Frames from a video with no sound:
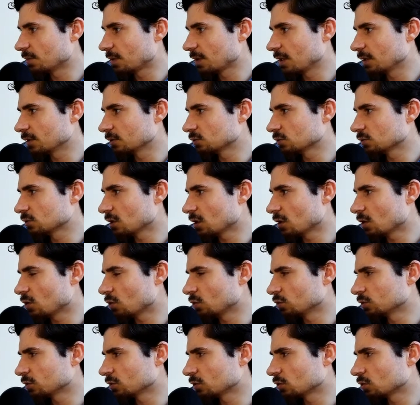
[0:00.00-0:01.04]
to the
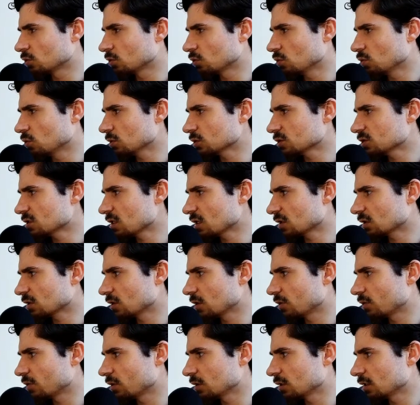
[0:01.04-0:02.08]
owner, who was not
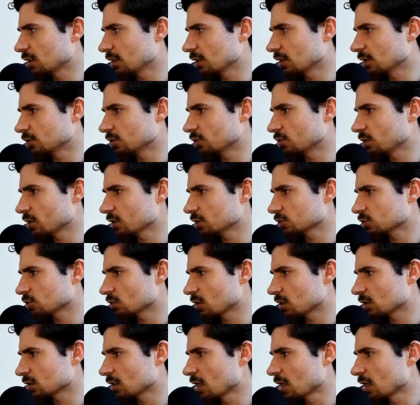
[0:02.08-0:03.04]
currently at the restaurant.